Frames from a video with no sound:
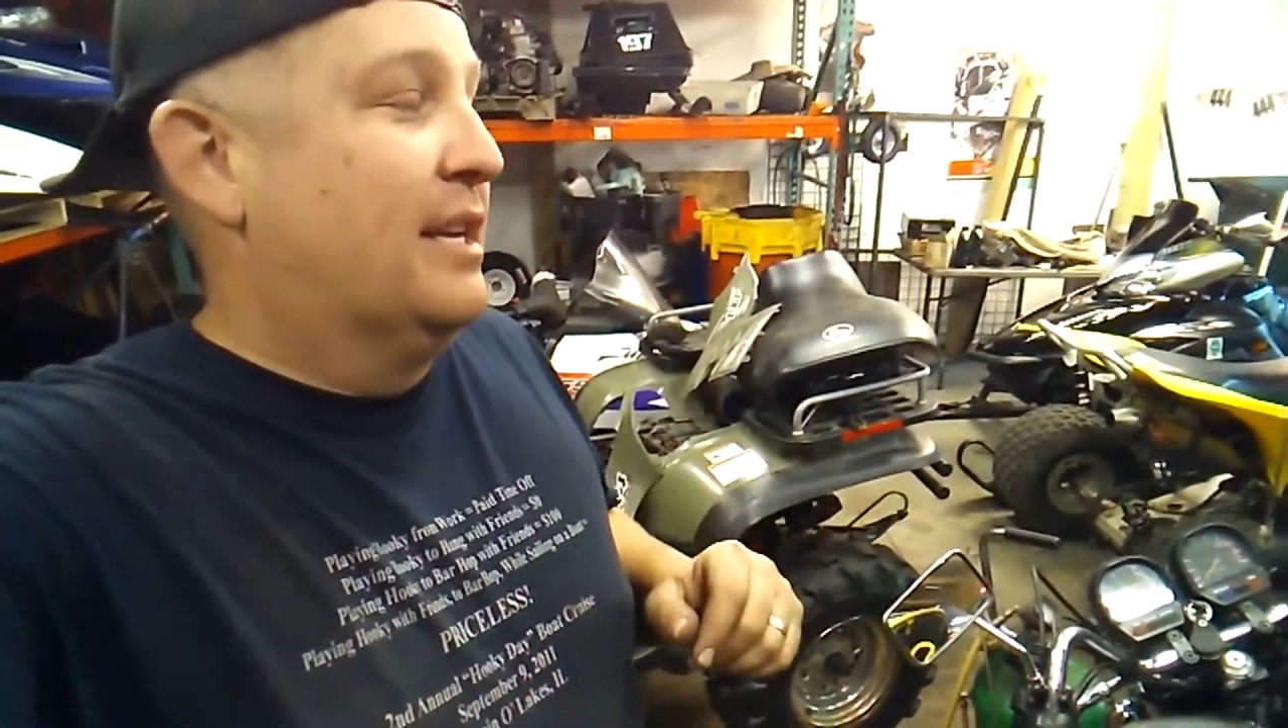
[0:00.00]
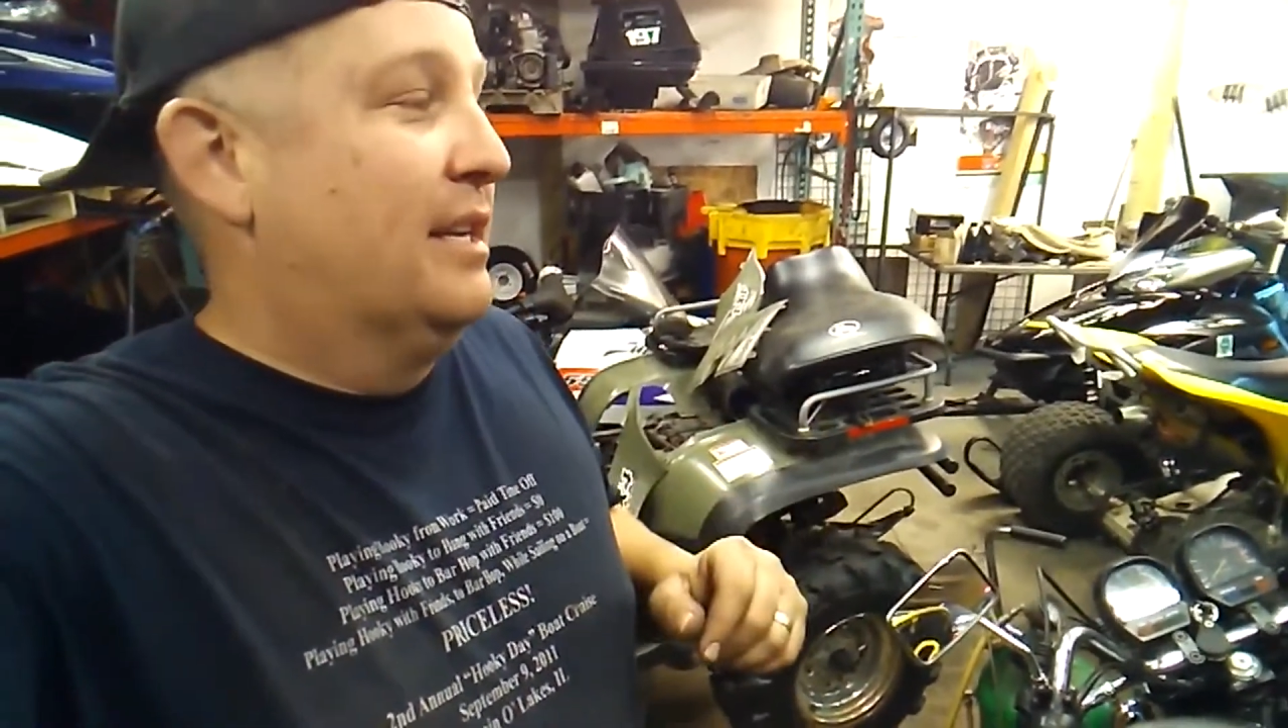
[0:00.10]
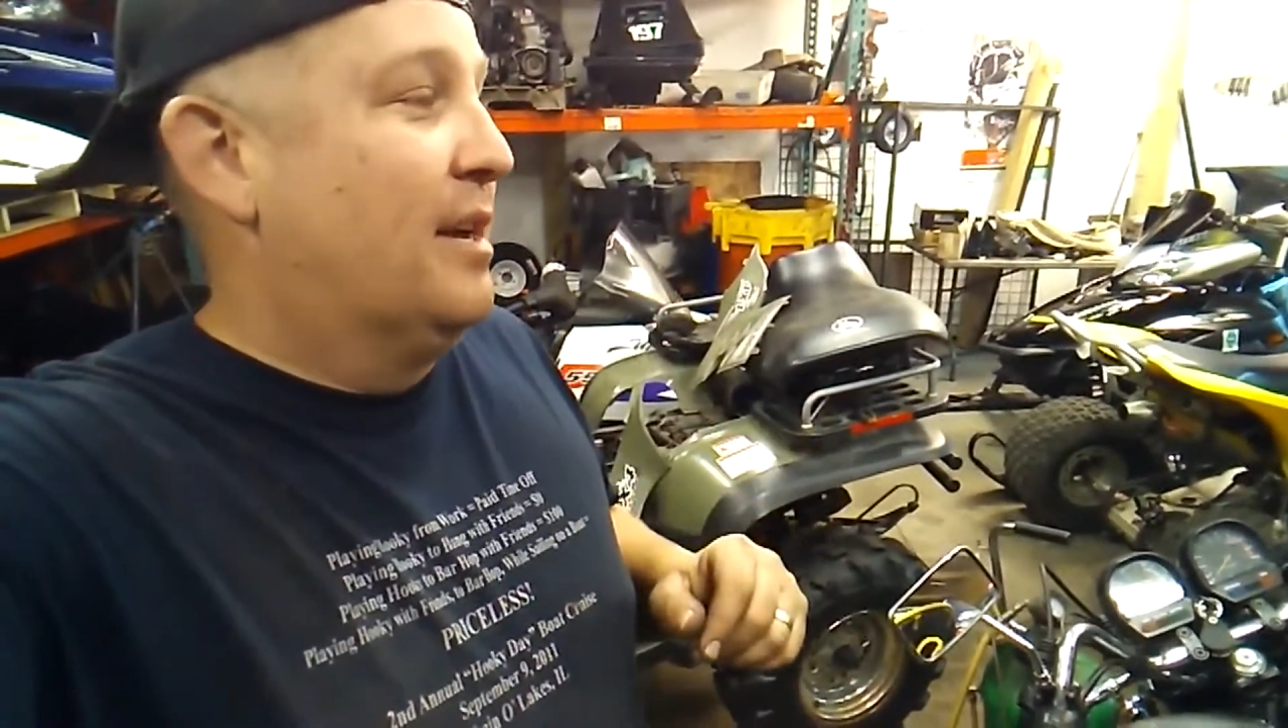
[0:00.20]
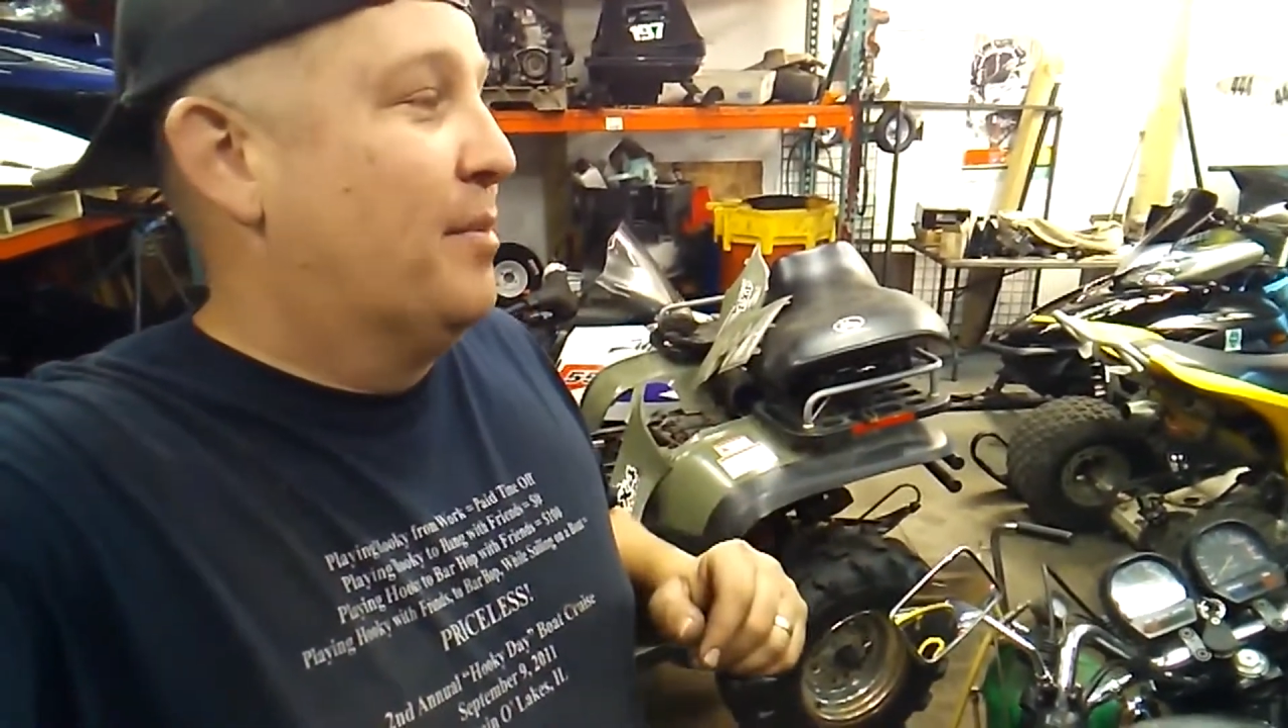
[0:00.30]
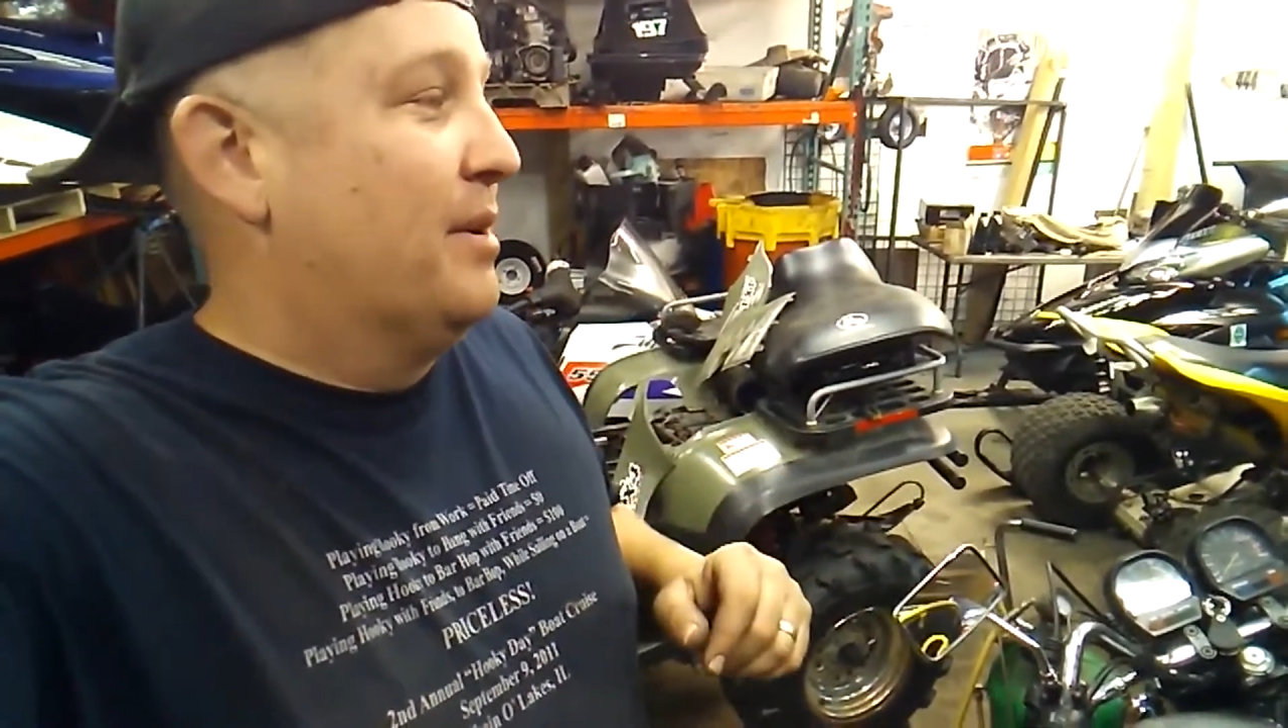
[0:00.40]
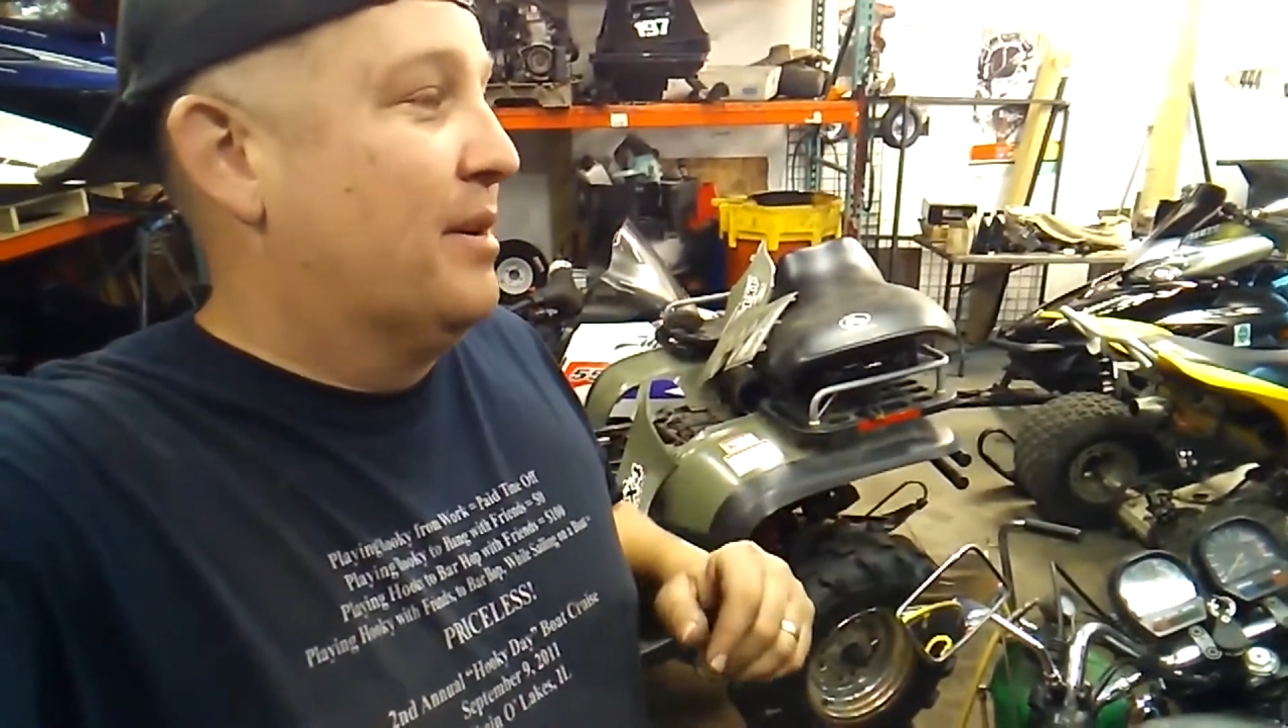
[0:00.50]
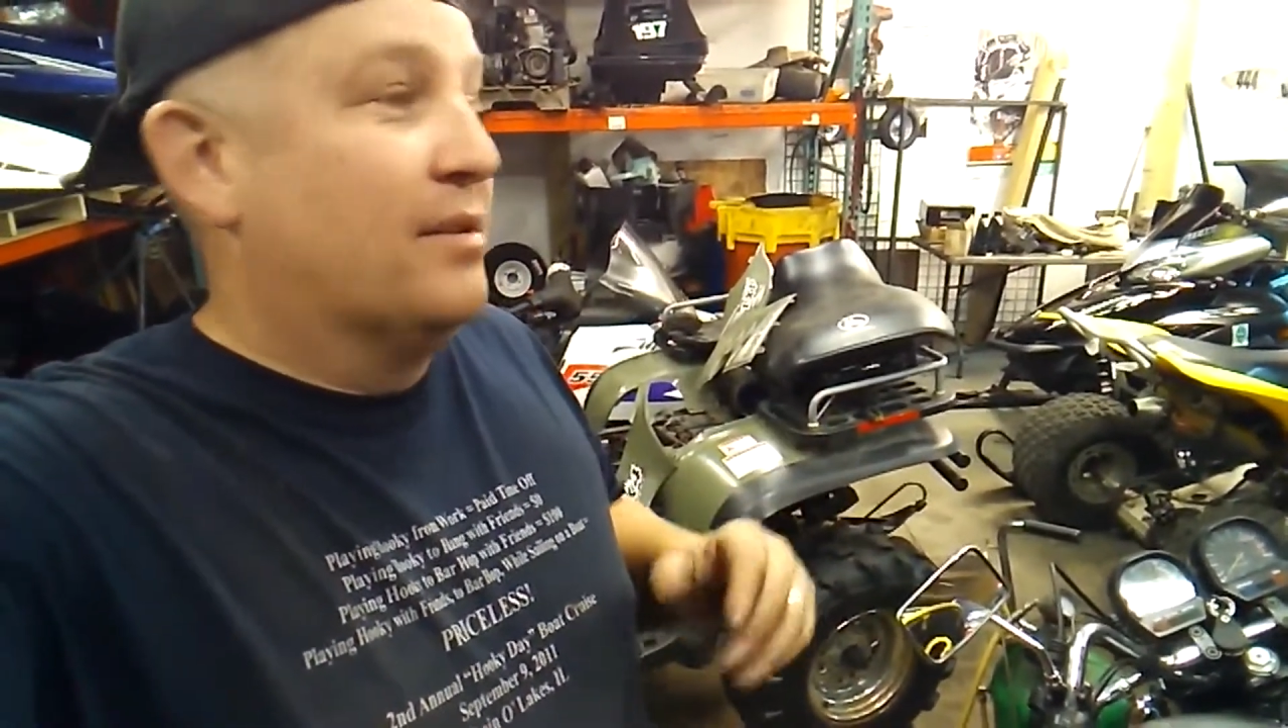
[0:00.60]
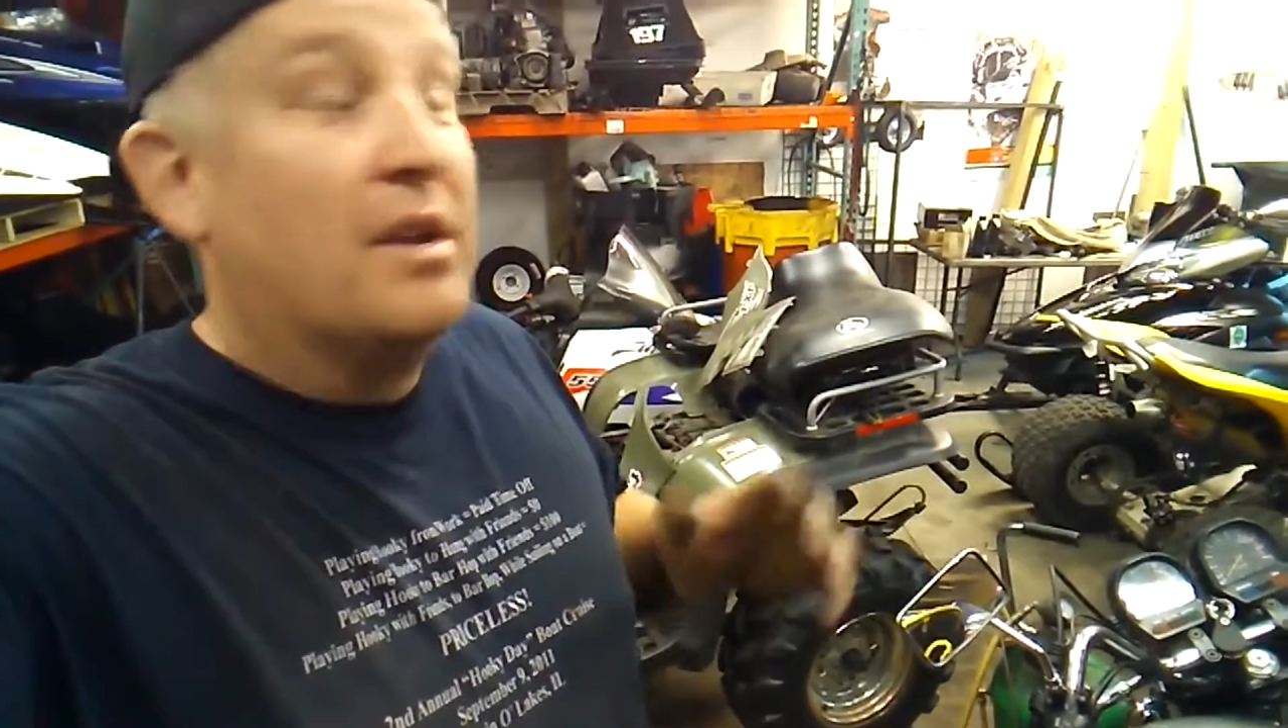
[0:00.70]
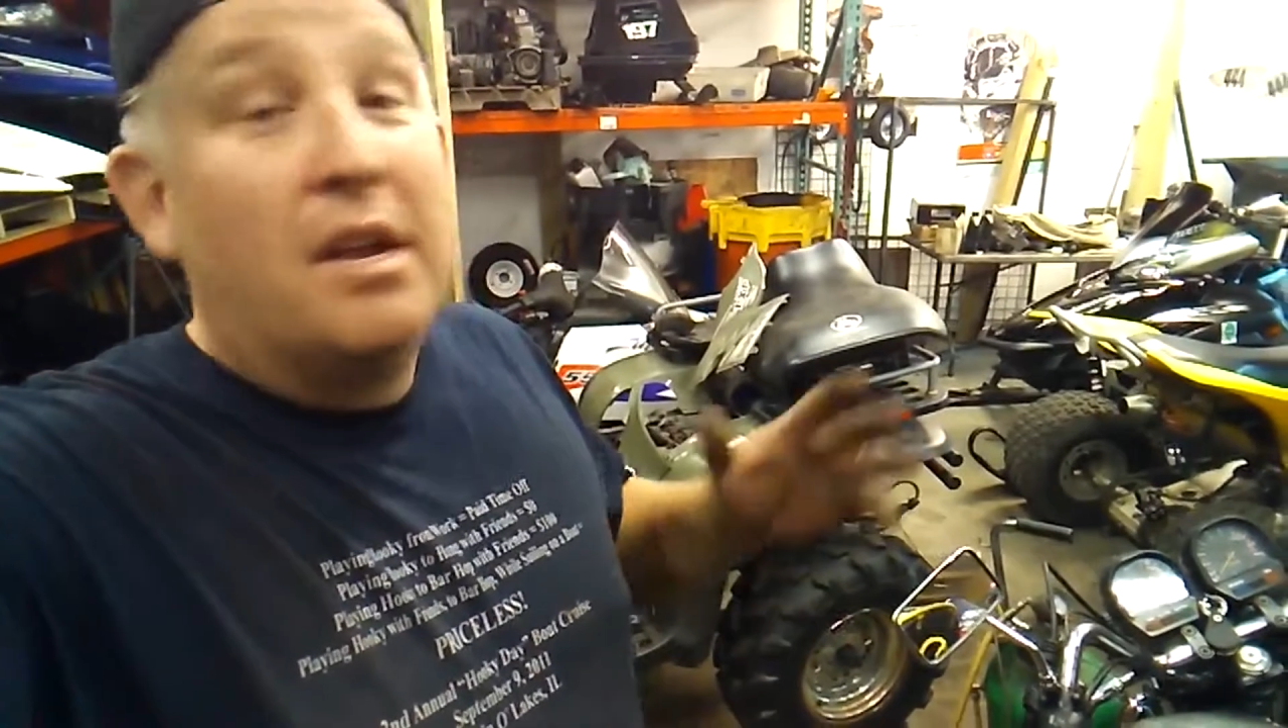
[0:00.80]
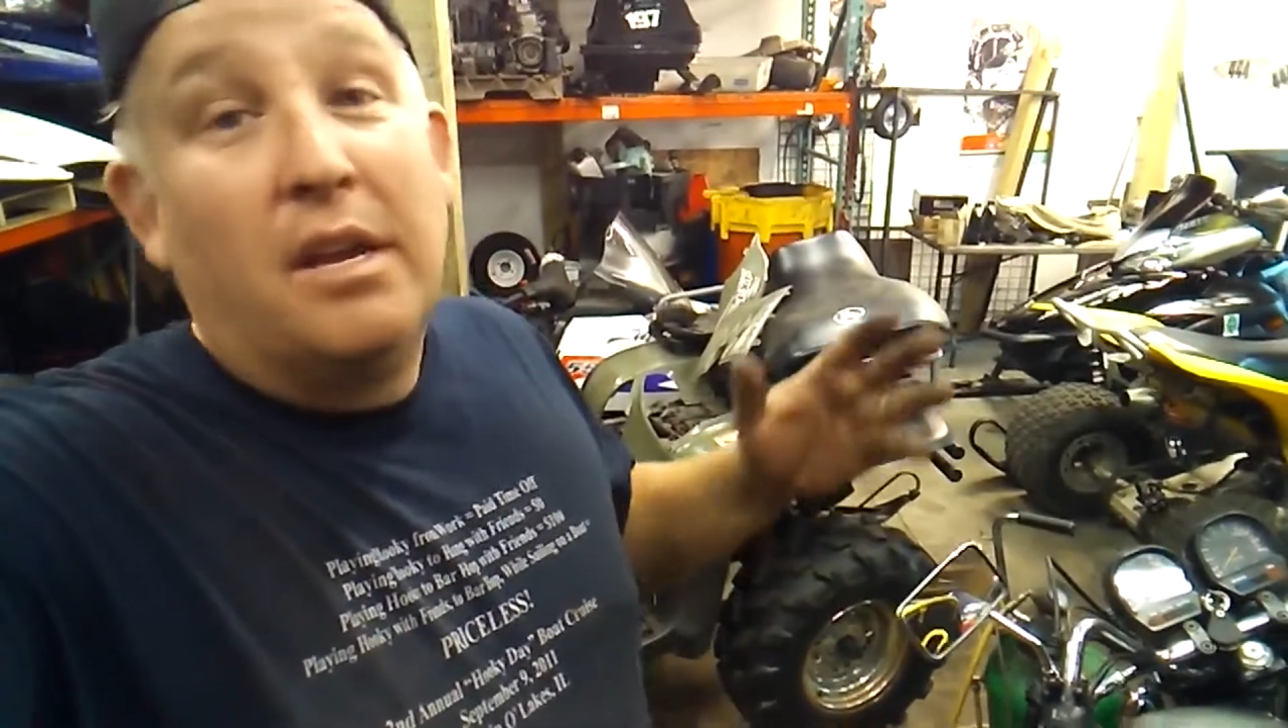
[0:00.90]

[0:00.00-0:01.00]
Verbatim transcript: it in a couple of years.